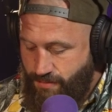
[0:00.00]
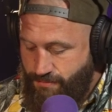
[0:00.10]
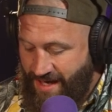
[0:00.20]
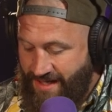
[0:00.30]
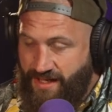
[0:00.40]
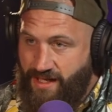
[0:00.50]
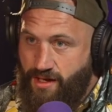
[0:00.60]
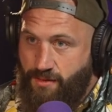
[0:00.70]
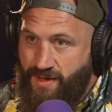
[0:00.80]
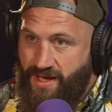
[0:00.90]
magnet
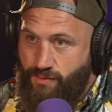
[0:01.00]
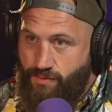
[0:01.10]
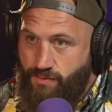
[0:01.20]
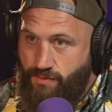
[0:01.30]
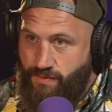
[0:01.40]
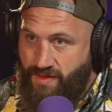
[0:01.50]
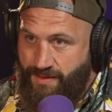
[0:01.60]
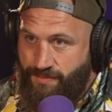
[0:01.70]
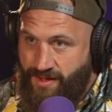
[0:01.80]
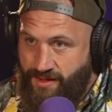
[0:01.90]
about
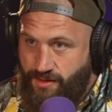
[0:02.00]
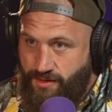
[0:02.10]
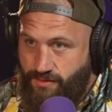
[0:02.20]
that big,